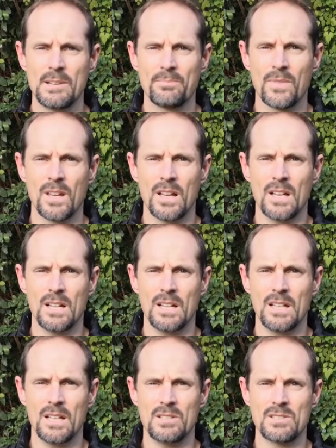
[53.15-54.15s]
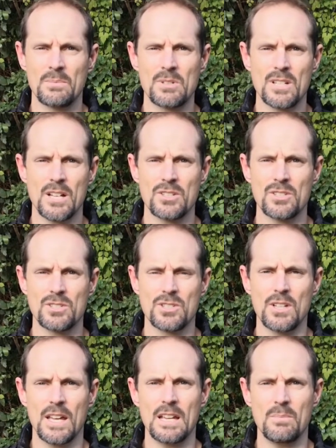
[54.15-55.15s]
in some discussions
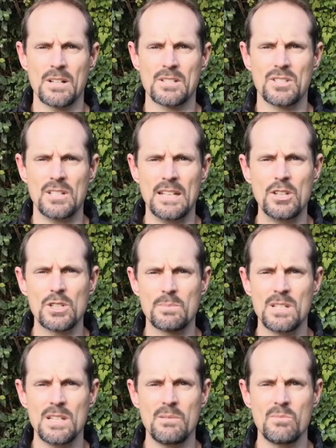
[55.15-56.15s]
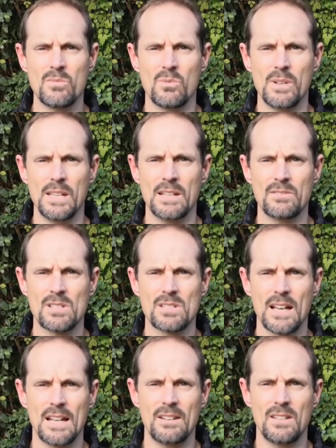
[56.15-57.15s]
today amongst the leadership team, we have
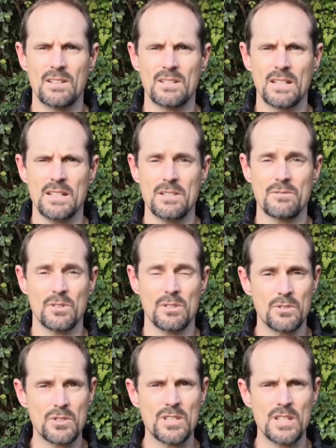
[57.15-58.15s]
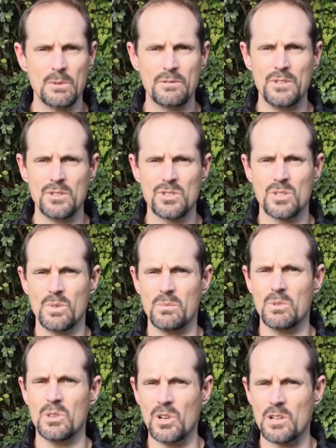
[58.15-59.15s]
decided that at least for the foreseeable future, we
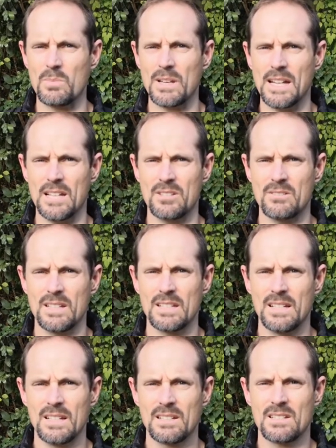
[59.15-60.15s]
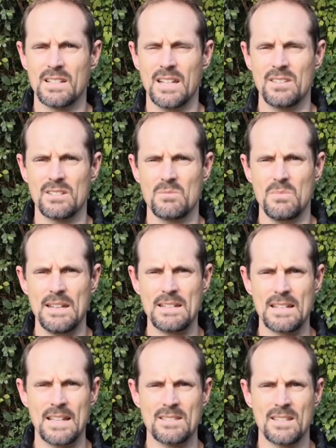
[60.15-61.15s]
will not be gathering together to
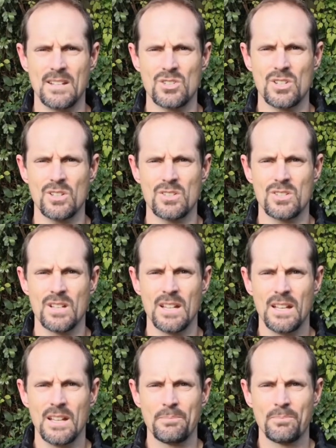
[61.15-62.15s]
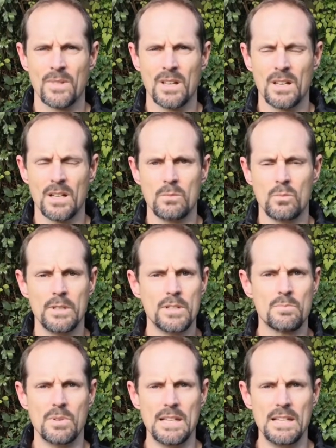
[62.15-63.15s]
meet as a church. We
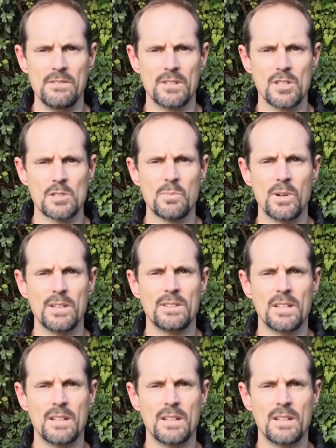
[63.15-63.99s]
just believe at this point that